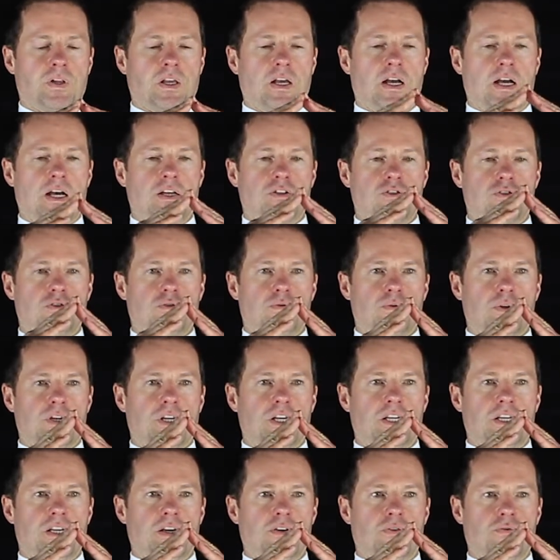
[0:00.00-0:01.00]
as to
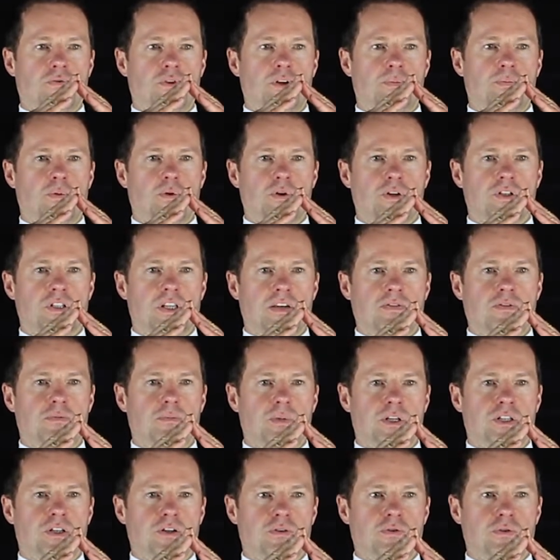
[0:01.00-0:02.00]
a 3.7
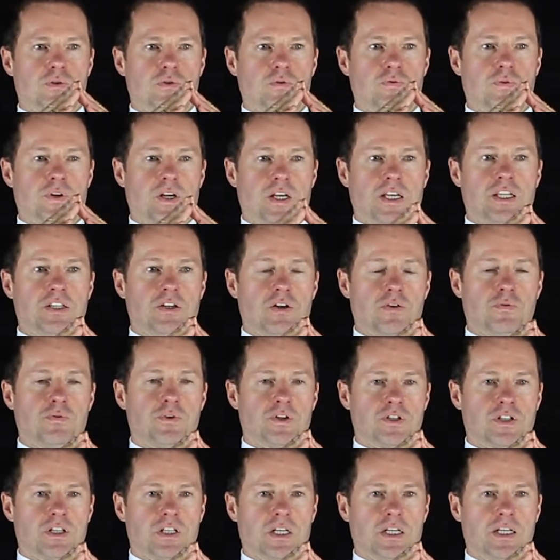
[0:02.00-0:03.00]
meter roof is
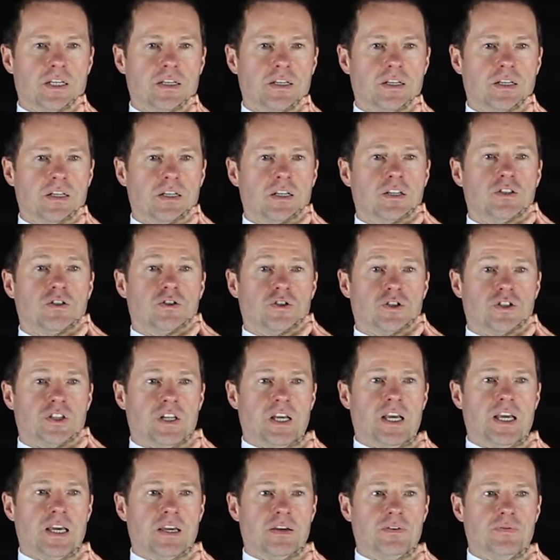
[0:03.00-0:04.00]
obviously to
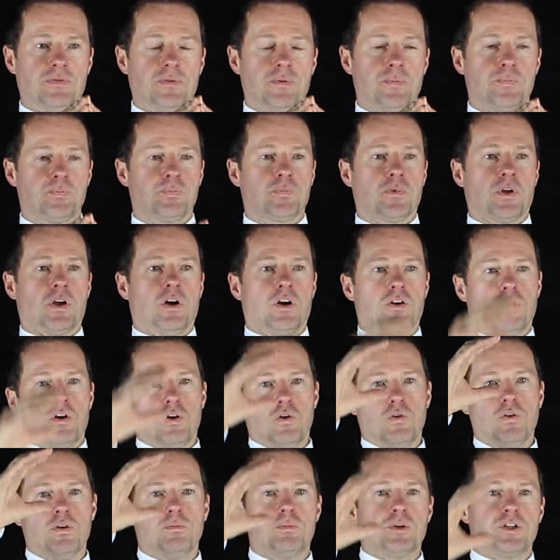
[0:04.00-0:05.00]
save on all
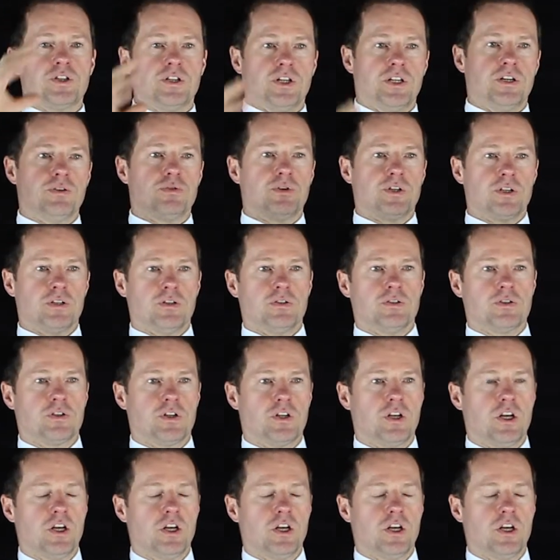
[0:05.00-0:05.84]
the materials.